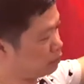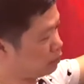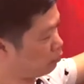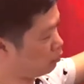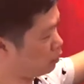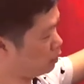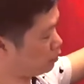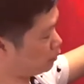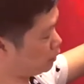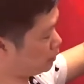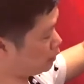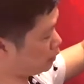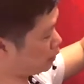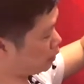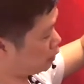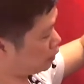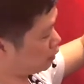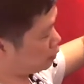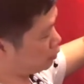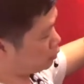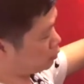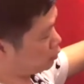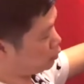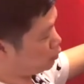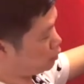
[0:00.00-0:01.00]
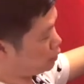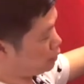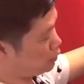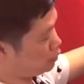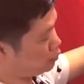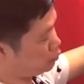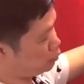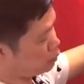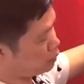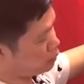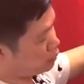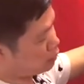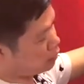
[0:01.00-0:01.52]
so what we're gonna do is
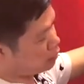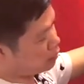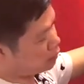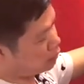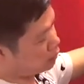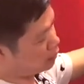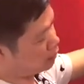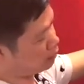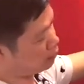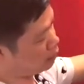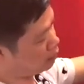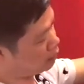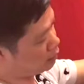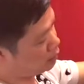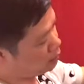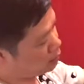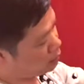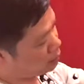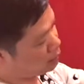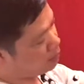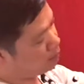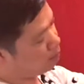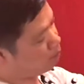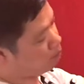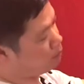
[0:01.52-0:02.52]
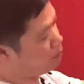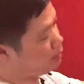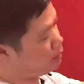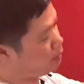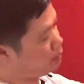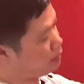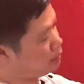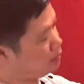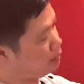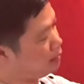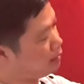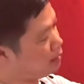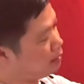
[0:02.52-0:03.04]
we're gonna pin
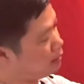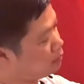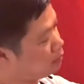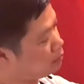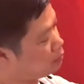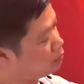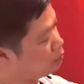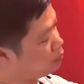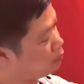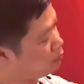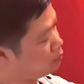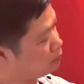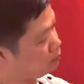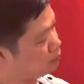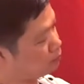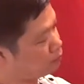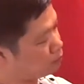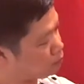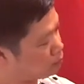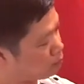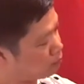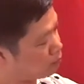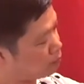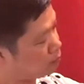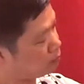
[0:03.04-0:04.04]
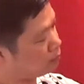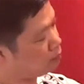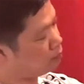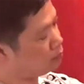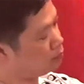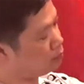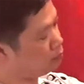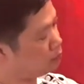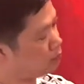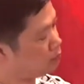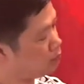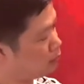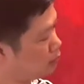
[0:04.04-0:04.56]
this down
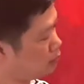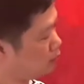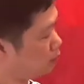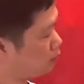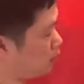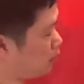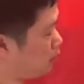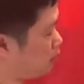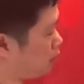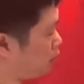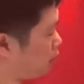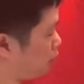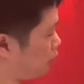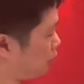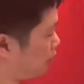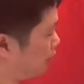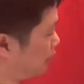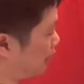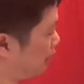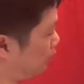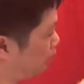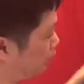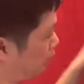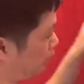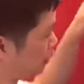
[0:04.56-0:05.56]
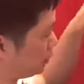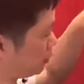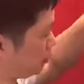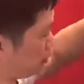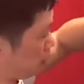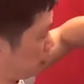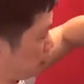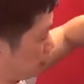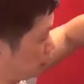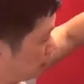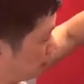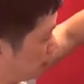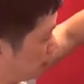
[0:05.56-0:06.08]
so I'm gonna do sideways so you can